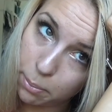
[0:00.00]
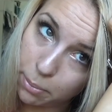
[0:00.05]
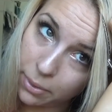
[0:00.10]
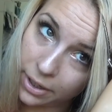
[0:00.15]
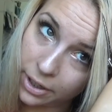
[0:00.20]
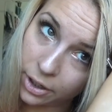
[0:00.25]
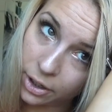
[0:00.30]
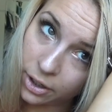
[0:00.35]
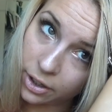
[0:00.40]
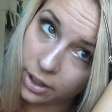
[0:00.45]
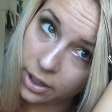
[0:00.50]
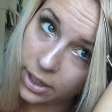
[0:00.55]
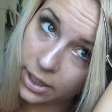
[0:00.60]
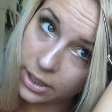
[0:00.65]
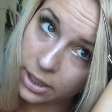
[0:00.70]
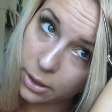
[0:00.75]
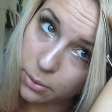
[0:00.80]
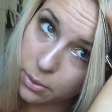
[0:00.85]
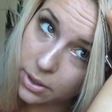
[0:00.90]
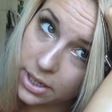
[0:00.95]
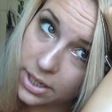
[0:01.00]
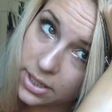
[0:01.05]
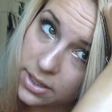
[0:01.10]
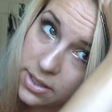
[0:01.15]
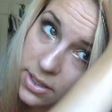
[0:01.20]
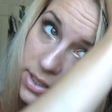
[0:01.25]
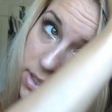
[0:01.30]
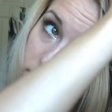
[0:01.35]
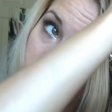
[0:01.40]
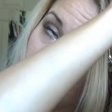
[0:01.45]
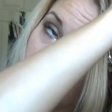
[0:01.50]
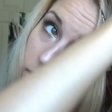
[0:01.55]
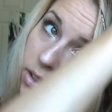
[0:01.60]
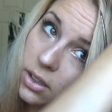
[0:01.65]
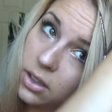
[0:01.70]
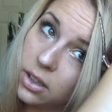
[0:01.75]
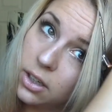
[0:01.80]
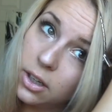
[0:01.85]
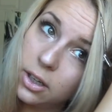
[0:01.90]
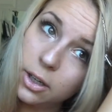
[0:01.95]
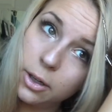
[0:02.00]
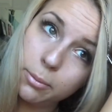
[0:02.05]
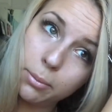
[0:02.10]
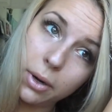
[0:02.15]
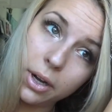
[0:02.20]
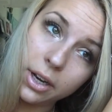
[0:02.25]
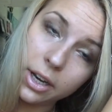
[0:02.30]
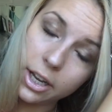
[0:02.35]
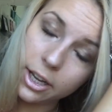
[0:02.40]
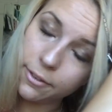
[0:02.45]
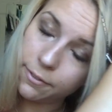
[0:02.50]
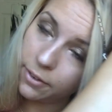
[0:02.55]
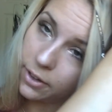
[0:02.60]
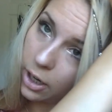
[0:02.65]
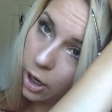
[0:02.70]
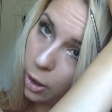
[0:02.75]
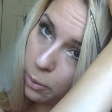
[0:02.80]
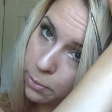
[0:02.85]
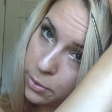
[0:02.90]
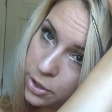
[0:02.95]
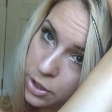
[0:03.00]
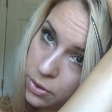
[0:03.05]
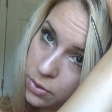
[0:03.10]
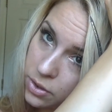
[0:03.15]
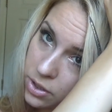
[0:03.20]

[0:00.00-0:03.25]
bigger anyways. But if it helps you